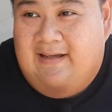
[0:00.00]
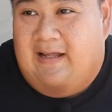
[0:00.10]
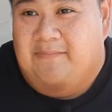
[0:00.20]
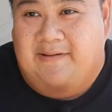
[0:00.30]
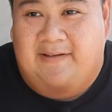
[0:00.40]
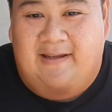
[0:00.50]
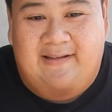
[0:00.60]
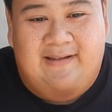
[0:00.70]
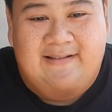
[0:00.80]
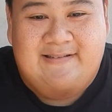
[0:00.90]
I'll be
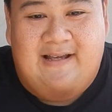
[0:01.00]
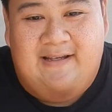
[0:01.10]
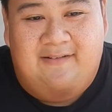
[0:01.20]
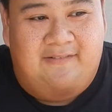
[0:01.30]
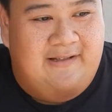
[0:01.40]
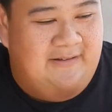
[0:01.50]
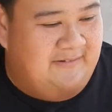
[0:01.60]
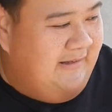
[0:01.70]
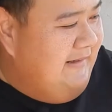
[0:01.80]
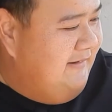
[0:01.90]
heading inside already.
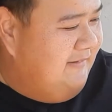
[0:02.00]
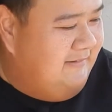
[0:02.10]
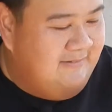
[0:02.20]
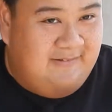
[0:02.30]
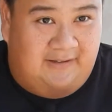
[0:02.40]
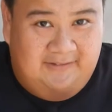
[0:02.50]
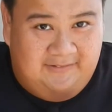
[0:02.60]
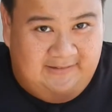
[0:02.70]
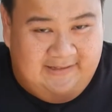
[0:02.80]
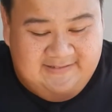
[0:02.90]
It's starting
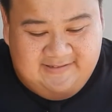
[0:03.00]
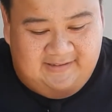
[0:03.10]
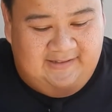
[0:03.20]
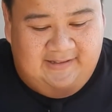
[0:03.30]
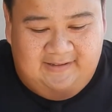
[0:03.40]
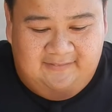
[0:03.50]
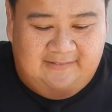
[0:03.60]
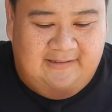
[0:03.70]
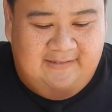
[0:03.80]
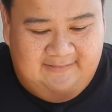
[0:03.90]
to get sunny out
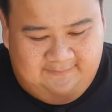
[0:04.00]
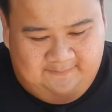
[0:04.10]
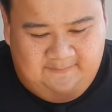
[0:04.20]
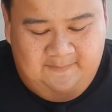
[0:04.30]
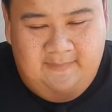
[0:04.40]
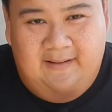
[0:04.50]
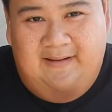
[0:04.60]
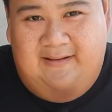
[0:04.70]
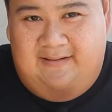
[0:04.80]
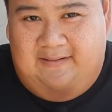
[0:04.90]
and
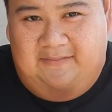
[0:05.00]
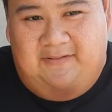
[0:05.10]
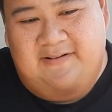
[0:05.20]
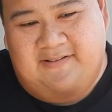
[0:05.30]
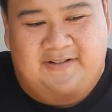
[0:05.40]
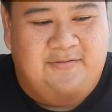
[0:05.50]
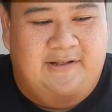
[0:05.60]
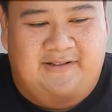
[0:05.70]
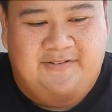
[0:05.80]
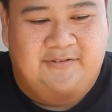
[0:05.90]
I'm gonna start
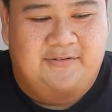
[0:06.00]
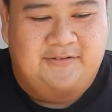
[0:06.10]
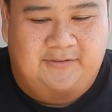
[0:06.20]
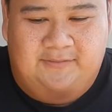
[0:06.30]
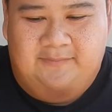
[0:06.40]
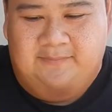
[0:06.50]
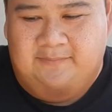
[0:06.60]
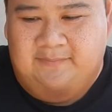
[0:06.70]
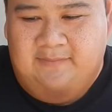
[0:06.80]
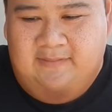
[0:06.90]
sweating soon, so
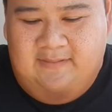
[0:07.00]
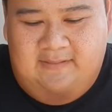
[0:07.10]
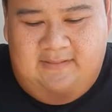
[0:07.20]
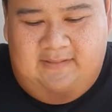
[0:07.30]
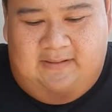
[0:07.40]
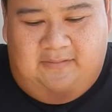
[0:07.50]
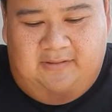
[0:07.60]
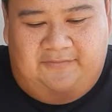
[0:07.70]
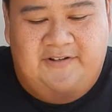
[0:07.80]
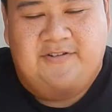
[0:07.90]
I'm going
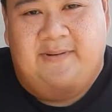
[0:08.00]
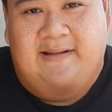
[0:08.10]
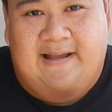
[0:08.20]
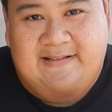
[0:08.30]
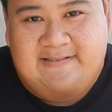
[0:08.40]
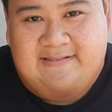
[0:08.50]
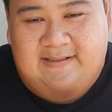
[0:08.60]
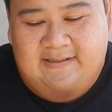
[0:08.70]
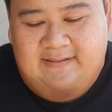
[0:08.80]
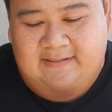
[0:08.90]
to finish my last
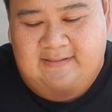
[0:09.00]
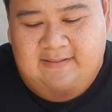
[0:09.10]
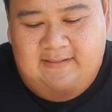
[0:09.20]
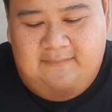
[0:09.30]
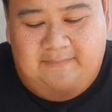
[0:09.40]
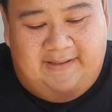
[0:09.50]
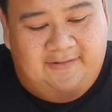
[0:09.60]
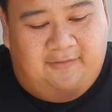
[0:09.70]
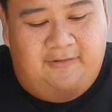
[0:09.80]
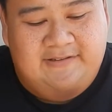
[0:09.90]
main
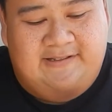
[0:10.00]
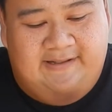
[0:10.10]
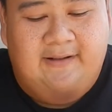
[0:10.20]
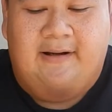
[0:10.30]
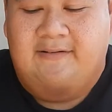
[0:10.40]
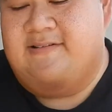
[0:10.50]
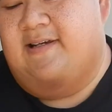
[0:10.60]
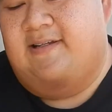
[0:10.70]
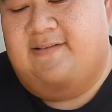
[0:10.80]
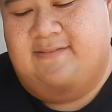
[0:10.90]
course here
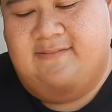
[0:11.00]
outside.